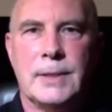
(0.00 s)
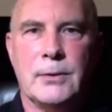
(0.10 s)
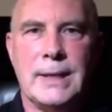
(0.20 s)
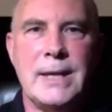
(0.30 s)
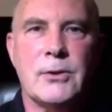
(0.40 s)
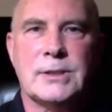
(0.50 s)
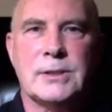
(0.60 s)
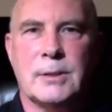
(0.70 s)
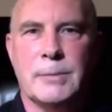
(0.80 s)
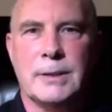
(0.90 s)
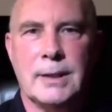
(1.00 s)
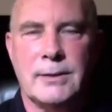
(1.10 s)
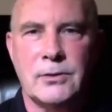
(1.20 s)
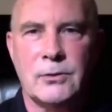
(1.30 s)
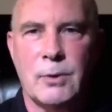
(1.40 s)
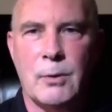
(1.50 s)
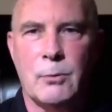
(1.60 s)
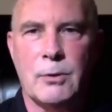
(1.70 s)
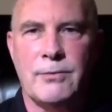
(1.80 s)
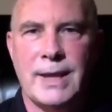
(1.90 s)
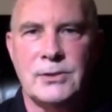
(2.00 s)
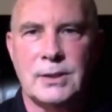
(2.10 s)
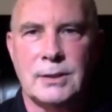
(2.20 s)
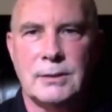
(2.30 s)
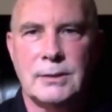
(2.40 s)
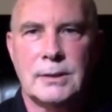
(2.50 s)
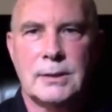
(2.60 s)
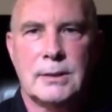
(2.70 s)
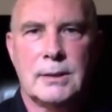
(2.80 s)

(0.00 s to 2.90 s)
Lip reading: ecosystem. And this is what we're facing